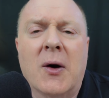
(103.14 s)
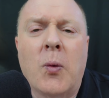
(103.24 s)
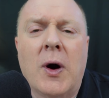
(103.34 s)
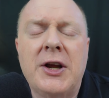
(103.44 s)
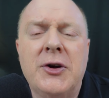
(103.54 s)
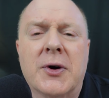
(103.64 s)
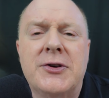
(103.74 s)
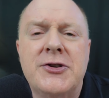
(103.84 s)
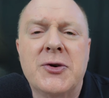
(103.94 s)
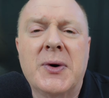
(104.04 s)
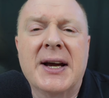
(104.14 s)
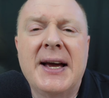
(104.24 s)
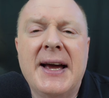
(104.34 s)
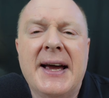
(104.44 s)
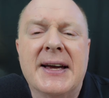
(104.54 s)
that what you are doing
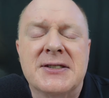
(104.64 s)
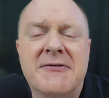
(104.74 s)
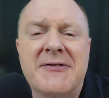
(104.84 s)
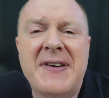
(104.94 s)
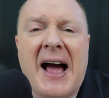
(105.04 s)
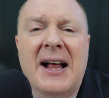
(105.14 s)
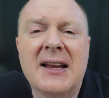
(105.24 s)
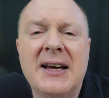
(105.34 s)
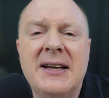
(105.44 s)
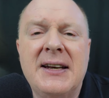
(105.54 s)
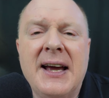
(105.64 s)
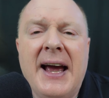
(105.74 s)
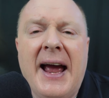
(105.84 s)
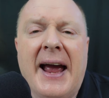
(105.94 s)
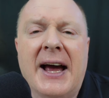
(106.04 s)
is valid,
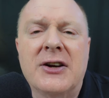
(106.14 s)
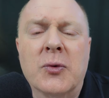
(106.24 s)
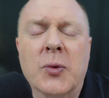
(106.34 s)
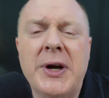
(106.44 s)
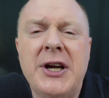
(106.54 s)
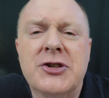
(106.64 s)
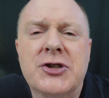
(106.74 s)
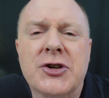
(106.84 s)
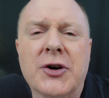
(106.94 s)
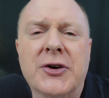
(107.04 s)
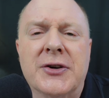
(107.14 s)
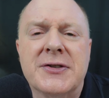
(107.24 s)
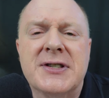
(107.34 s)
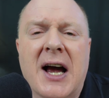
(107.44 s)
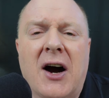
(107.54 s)
and reassure
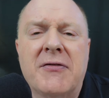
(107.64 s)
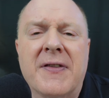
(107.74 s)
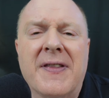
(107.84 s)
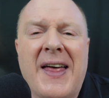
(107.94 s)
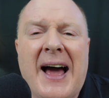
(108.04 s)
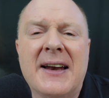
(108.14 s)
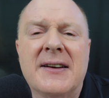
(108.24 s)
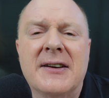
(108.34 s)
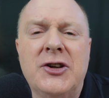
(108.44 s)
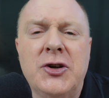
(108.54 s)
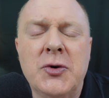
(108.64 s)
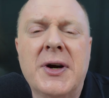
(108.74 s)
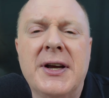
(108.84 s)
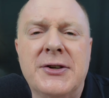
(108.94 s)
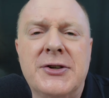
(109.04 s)
yourself that you
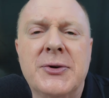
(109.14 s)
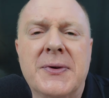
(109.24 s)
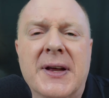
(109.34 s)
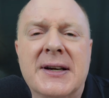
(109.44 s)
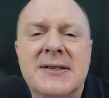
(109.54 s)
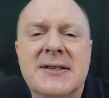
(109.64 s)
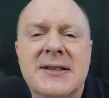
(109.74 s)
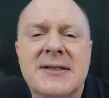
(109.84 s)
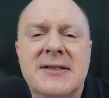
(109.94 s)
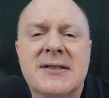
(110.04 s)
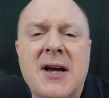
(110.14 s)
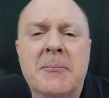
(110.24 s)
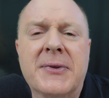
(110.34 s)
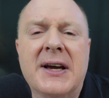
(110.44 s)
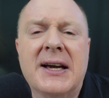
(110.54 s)
can do this. This is
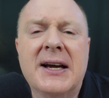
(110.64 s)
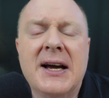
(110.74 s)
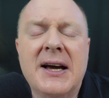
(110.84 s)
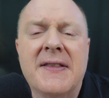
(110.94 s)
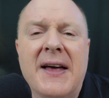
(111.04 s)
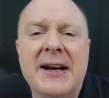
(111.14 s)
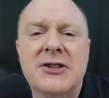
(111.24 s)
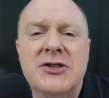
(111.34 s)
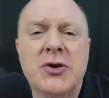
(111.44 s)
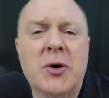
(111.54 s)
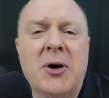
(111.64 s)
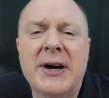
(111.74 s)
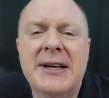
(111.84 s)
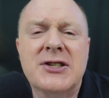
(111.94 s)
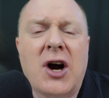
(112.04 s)
something that is doable.
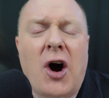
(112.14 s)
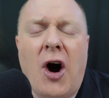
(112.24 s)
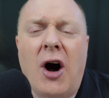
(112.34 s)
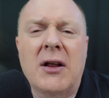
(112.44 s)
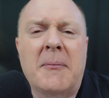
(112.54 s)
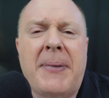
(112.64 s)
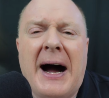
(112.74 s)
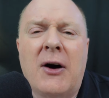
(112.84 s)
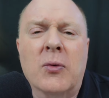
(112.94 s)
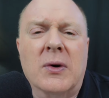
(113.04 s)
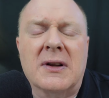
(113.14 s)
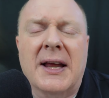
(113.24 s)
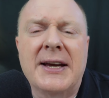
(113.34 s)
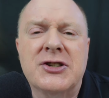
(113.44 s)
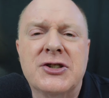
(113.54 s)
It's all about
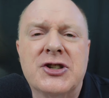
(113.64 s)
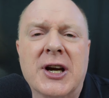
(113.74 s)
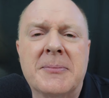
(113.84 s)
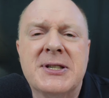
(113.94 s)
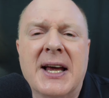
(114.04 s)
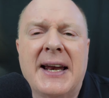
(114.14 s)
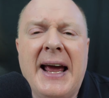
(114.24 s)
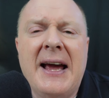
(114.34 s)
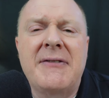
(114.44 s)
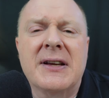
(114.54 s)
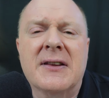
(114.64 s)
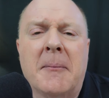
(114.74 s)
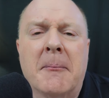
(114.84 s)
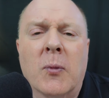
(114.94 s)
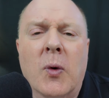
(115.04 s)
relationships and having
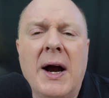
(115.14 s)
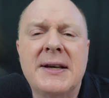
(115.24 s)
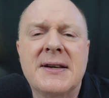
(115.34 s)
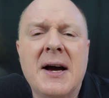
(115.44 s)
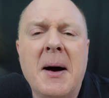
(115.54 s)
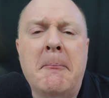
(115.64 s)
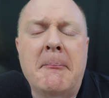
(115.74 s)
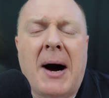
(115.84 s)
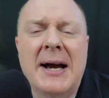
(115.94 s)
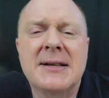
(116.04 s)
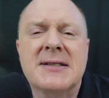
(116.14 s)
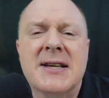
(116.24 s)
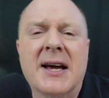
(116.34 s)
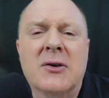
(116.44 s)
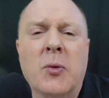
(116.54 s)
the right
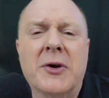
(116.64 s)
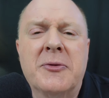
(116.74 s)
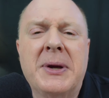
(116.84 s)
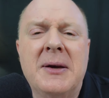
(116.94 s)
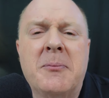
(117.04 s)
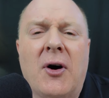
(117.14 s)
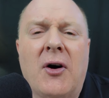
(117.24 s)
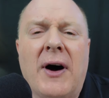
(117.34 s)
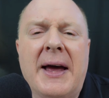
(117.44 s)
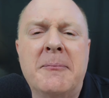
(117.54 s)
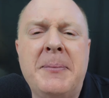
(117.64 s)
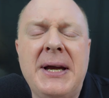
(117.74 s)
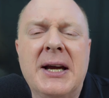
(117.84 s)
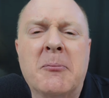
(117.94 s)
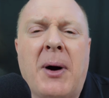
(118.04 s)
mindset with people and
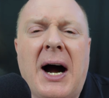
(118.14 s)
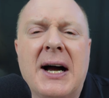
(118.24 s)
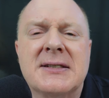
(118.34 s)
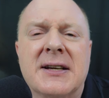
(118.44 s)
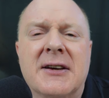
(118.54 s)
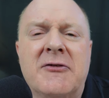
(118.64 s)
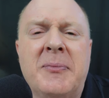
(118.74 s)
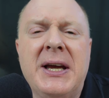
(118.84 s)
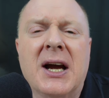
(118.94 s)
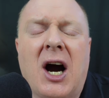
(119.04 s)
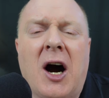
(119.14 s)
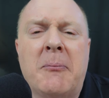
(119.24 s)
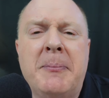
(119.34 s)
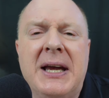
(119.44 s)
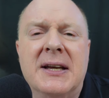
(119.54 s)
being positive, being
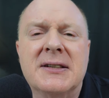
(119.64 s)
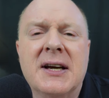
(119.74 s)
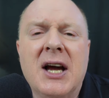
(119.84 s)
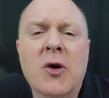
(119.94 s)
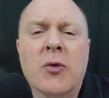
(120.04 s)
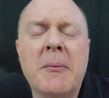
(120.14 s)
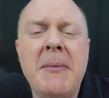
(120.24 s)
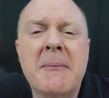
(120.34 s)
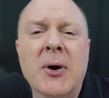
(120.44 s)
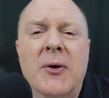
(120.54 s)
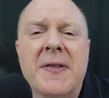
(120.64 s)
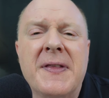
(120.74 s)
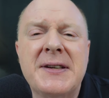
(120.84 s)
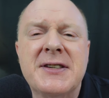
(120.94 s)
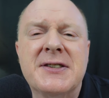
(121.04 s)
upbeat. Remember,
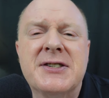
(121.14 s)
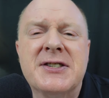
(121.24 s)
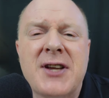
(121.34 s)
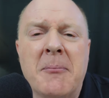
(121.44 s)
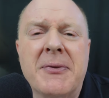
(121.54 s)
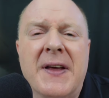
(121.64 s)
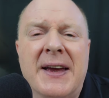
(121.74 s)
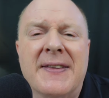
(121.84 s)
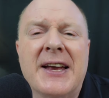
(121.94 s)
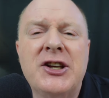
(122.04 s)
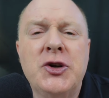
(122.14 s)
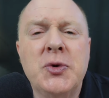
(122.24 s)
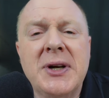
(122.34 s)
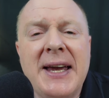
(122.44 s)
this is something that you